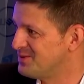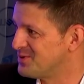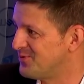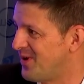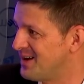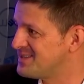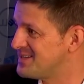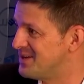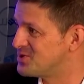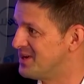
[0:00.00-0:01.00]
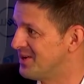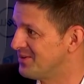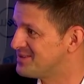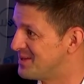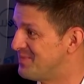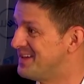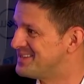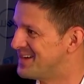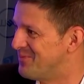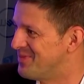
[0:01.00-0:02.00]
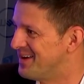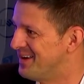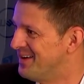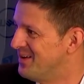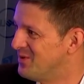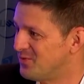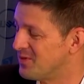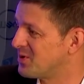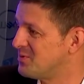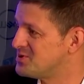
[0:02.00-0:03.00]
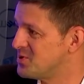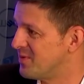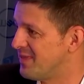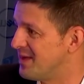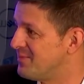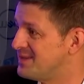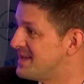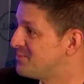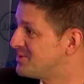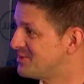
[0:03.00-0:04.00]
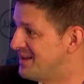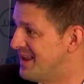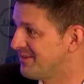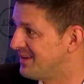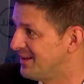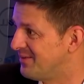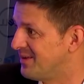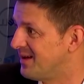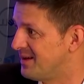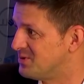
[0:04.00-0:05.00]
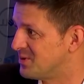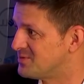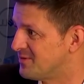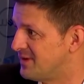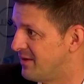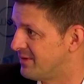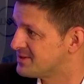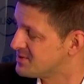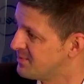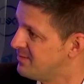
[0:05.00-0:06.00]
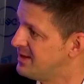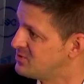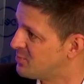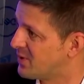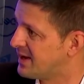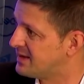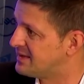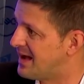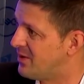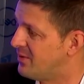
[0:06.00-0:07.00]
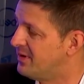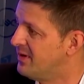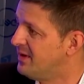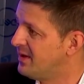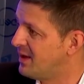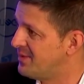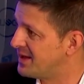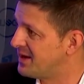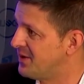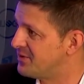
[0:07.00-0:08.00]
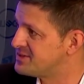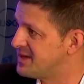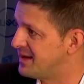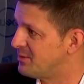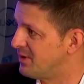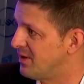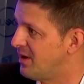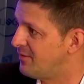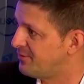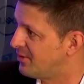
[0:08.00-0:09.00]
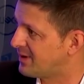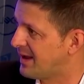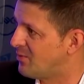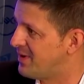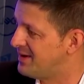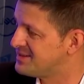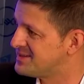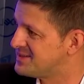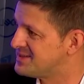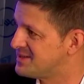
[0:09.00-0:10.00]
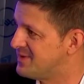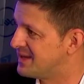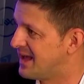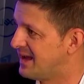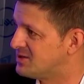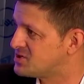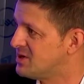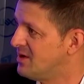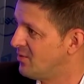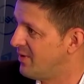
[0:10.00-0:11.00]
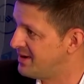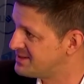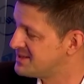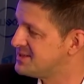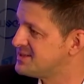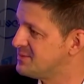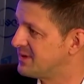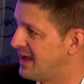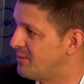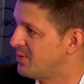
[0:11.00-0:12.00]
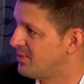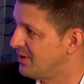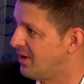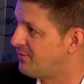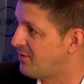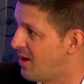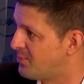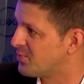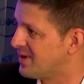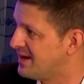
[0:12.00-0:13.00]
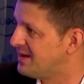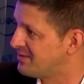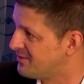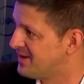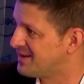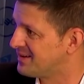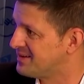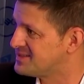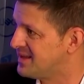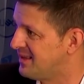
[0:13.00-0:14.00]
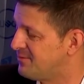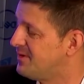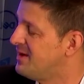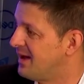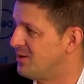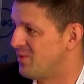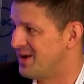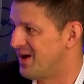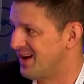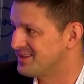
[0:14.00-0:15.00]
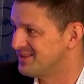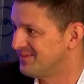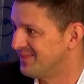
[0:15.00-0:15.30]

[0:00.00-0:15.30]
So for us as engineers, that means something. For the consumer, that means absolutely nothing in terms of levels. So we need to break it down and make it understandable of, okay, when does the system engage, when is the system capable of operating the vehicle itself, and when not.